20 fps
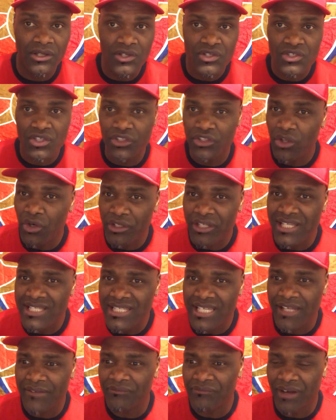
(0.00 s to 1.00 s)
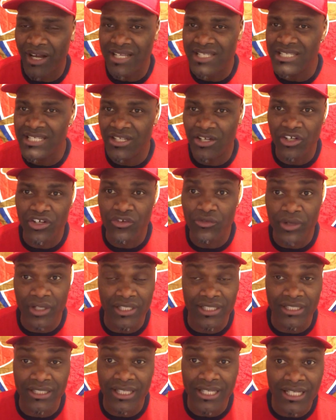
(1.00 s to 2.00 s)
So now they're saying vaccine gonna
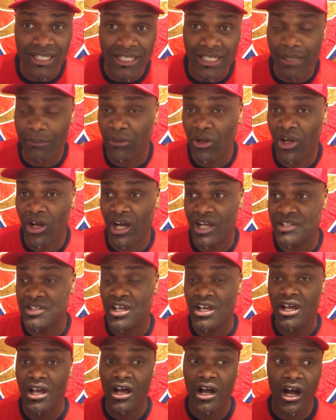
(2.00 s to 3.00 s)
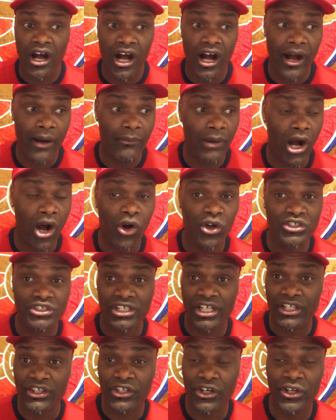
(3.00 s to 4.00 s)
ready in England because
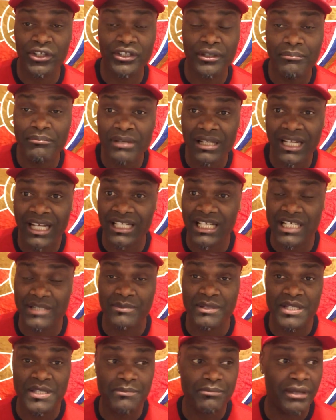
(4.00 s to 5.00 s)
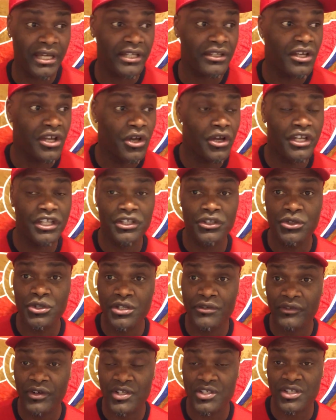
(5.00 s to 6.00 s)
130 million has been spent in the
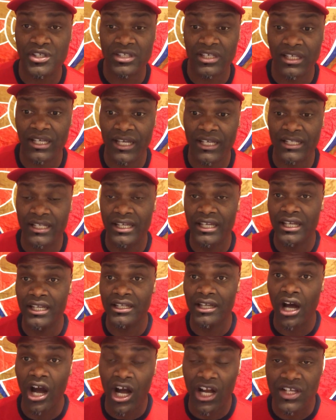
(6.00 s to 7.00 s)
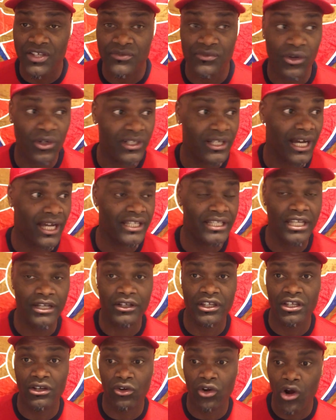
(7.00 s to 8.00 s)
university in Oxford, and they
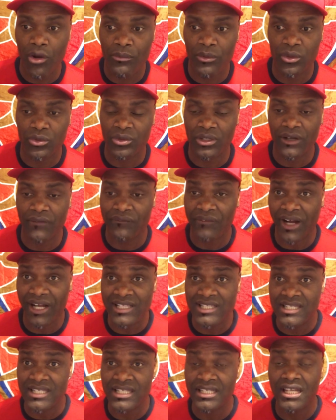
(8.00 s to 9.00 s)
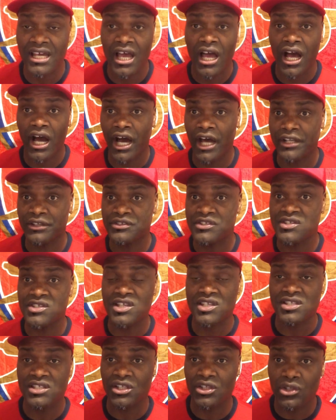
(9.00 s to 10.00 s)
kept coming out with a vaccine, and
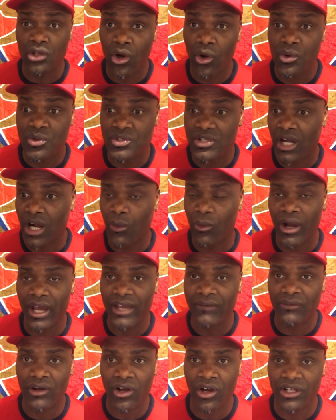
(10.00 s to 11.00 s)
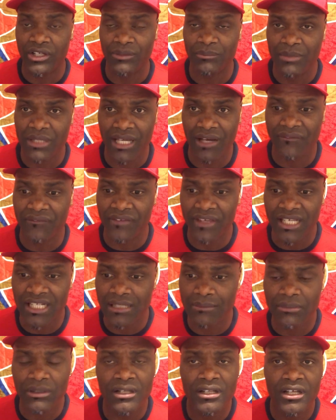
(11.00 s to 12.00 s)
60,000 or whatever gonna be
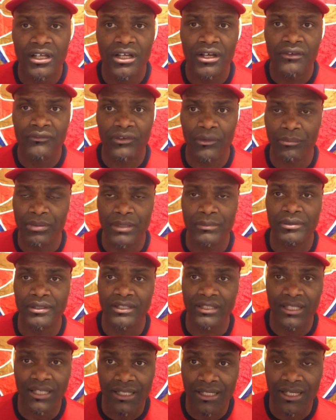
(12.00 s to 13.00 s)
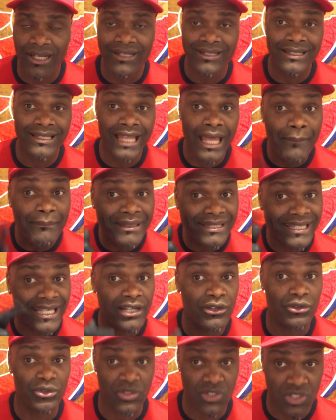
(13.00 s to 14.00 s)
available for people in England. Let me
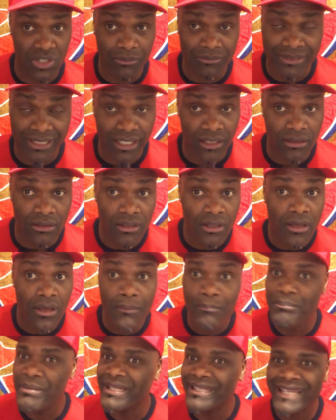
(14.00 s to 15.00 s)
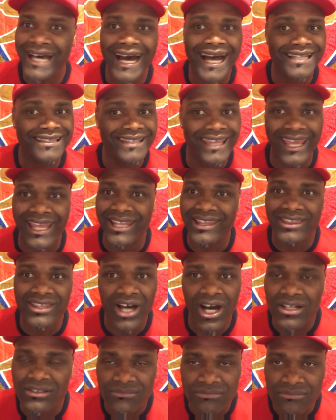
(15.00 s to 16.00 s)
tell you something. Me not take
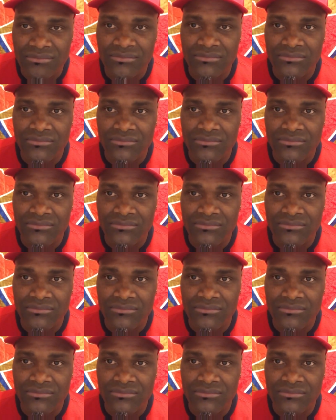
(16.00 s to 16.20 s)
none.